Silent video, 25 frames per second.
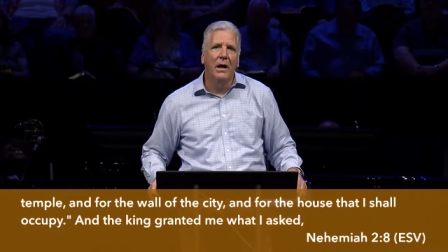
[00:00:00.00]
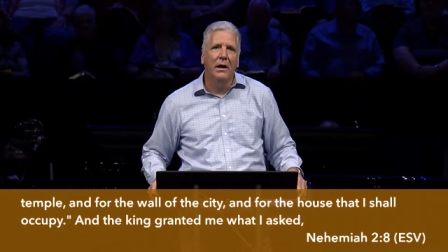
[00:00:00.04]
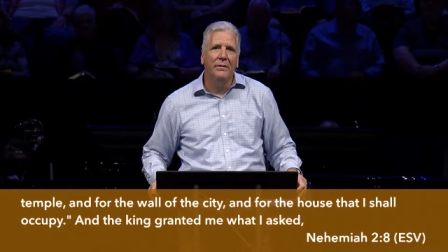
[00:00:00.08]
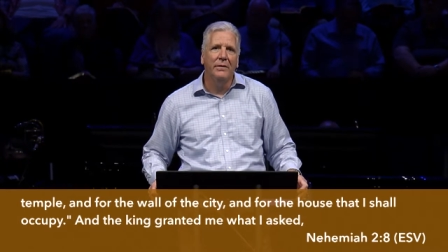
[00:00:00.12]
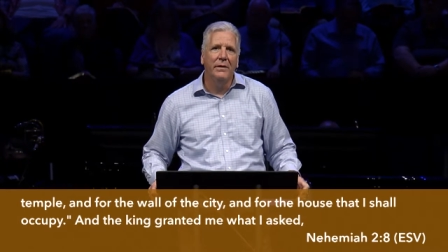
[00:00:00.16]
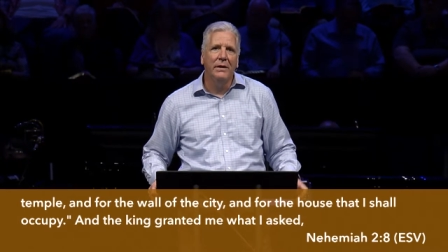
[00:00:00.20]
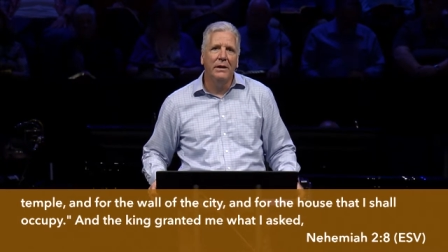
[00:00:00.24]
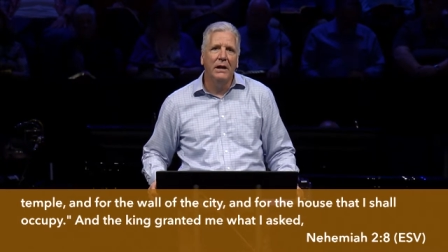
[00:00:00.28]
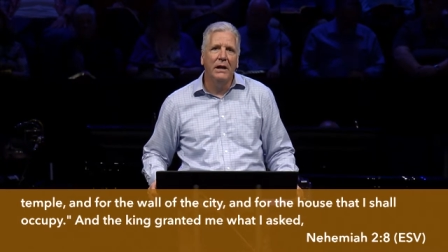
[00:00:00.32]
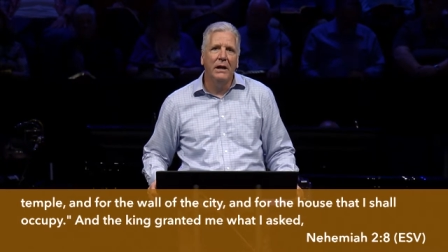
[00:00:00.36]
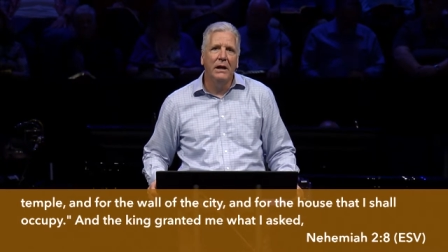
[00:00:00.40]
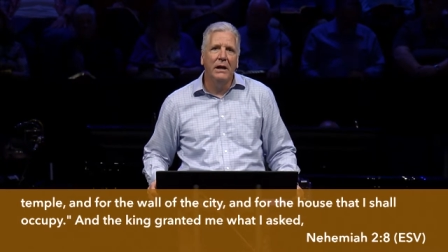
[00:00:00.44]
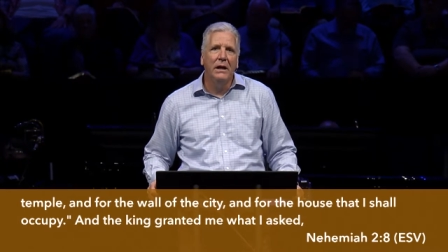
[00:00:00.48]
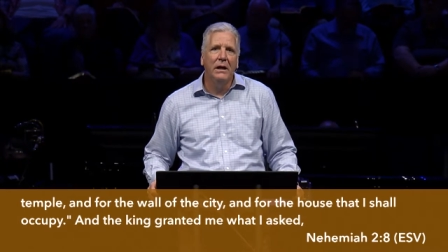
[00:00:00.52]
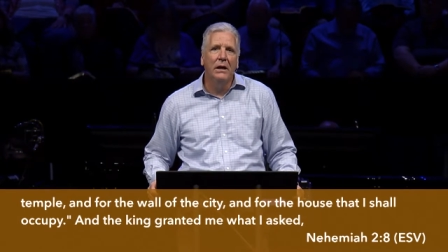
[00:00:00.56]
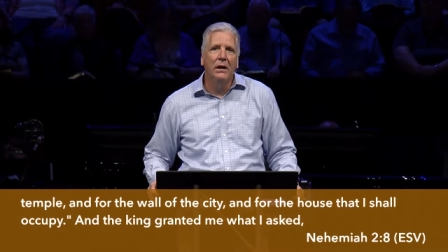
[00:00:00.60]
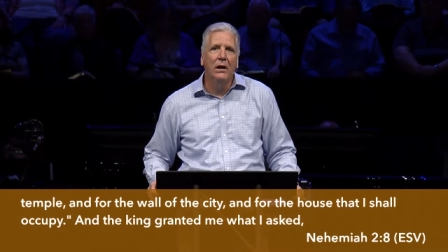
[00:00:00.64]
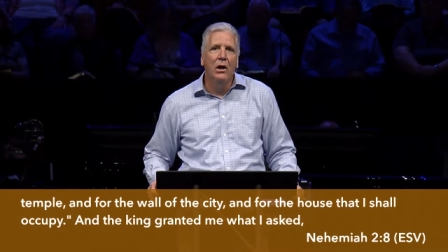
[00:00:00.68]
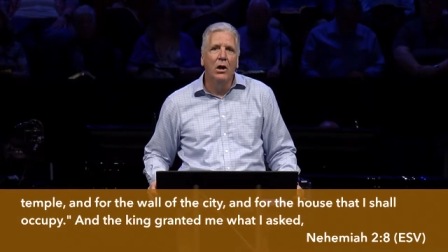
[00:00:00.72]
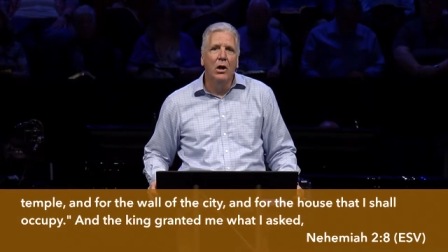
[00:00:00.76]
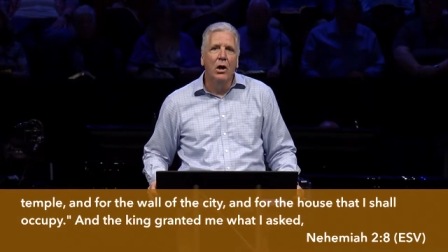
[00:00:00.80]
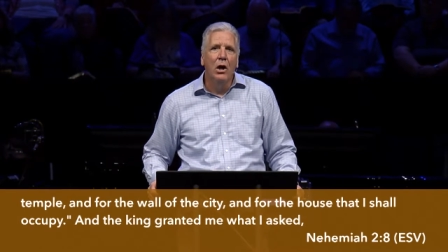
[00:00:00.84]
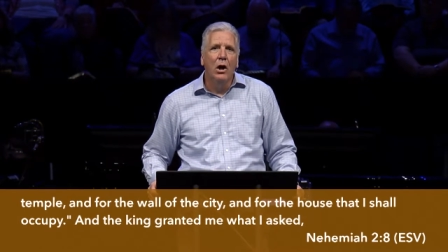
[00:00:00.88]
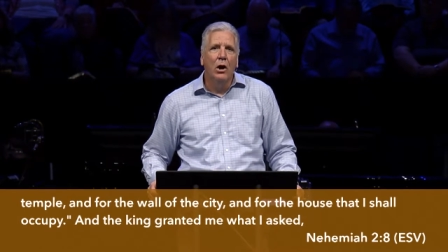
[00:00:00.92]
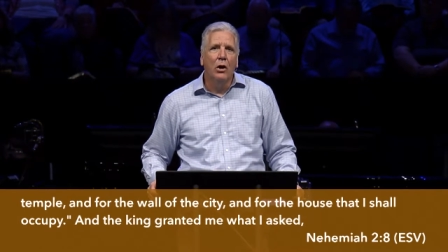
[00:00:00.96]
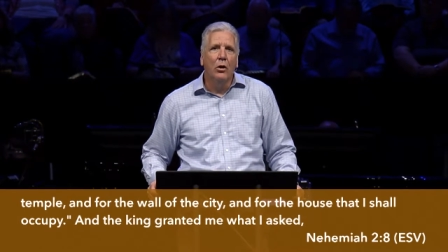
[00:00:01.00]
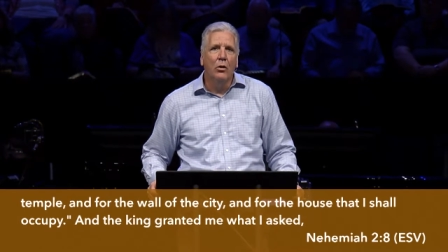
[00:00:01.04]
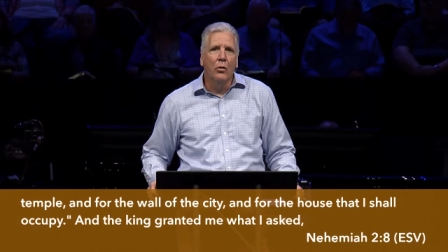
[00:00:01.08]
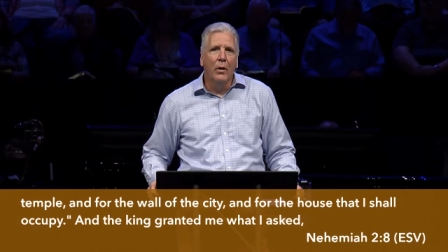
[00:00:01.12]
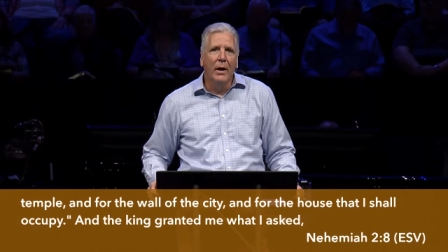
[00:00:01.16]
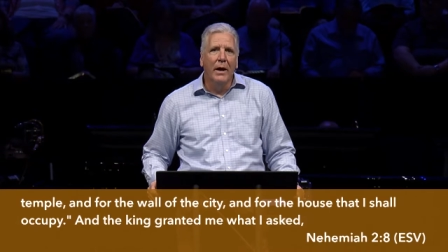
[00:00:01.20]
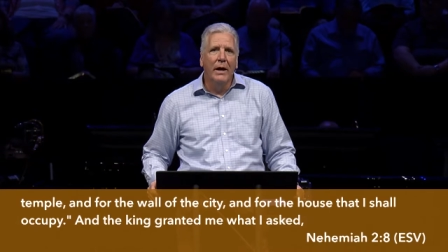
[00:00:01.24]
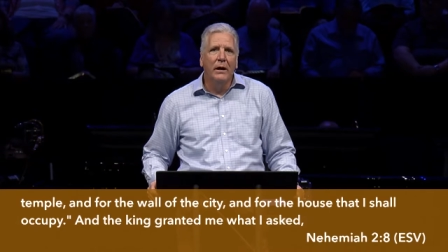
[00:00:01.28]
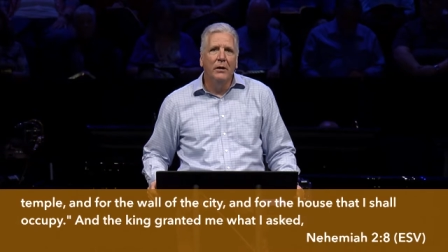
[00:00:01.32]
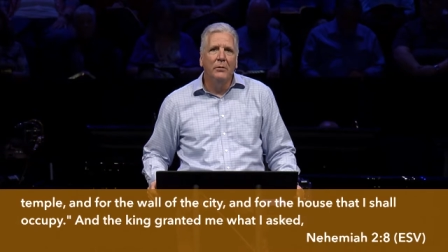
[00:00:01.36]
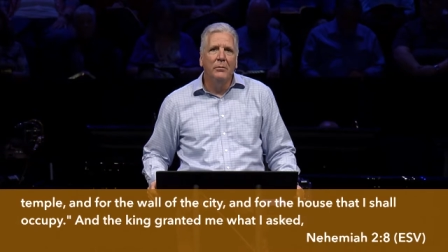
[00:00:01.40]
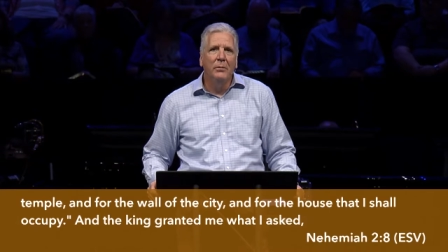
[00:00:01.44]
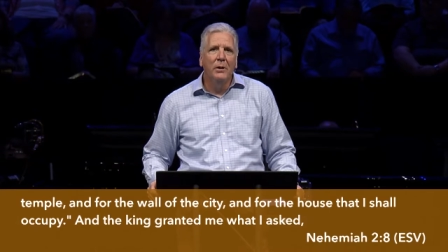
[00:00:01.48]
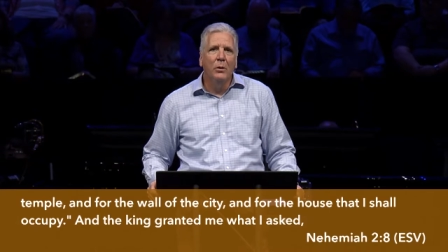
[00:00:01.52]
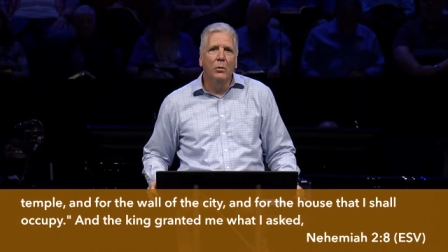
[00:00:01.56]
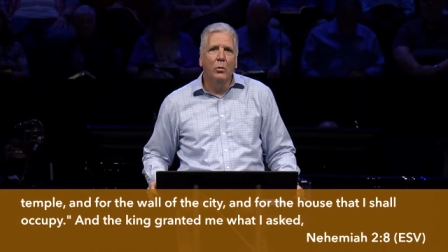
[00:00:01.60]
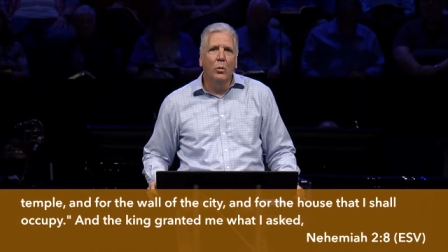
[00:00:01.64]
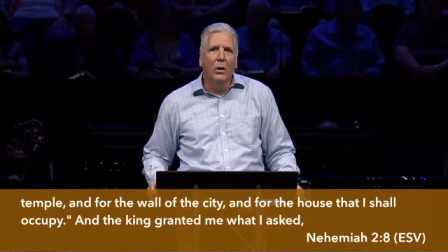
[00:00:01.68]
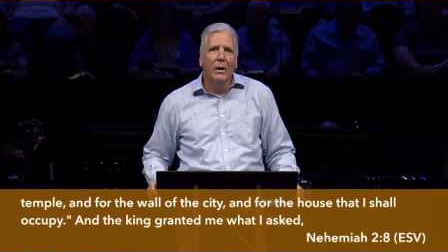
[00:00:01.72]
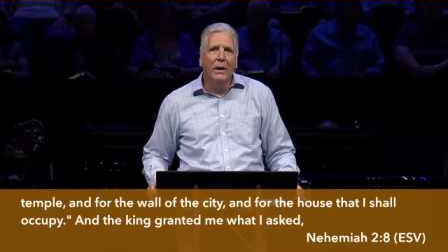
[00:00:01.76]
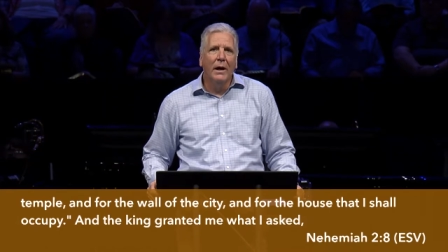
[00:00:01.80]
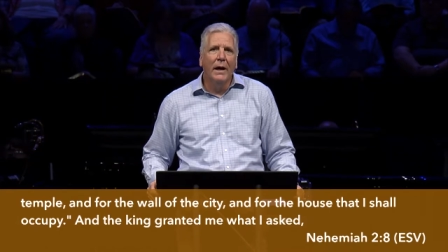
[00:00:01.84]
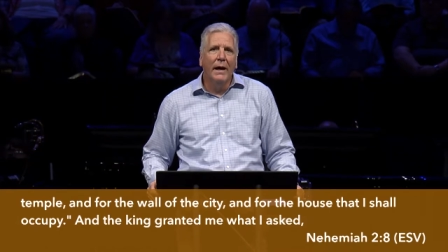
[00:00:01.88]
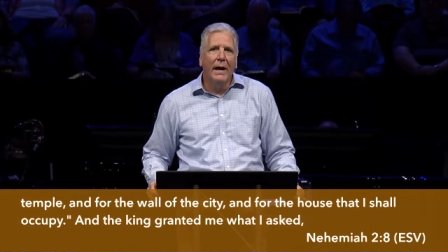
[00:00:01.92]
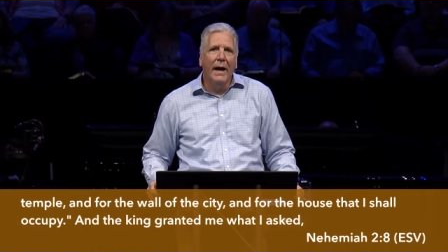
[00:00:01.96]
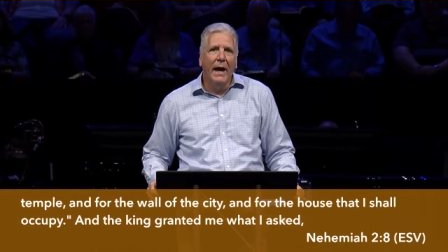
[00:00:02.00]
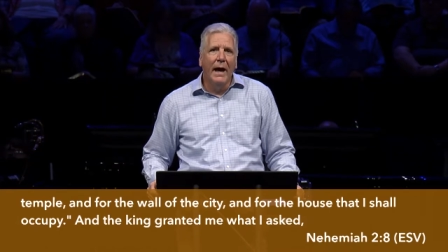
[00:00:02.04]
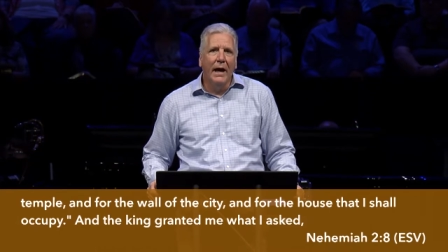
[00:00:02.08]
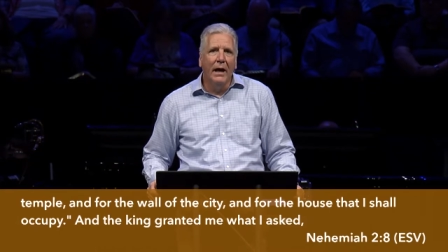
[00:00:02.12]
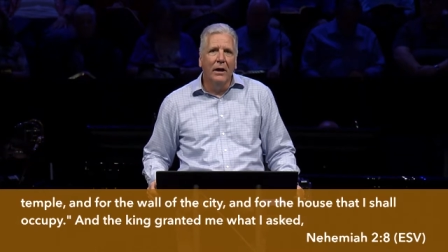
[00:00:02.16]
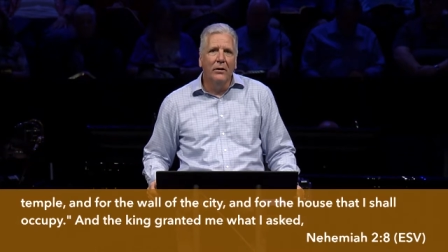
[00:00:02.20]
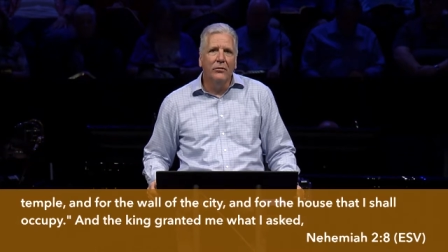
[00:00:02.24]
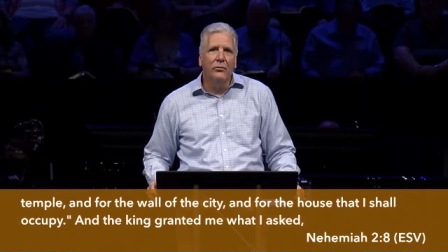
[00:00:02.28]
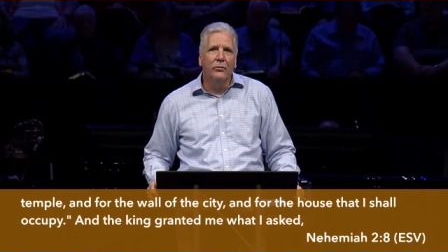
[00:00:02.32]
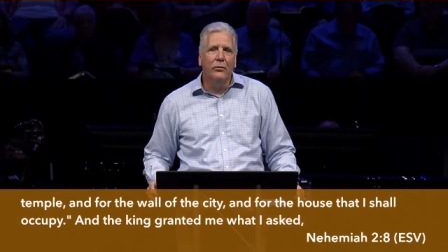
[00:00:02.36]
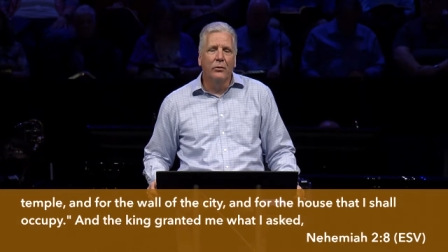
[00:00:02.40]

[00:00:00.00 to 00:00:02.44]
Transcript: And the king granted me what I asked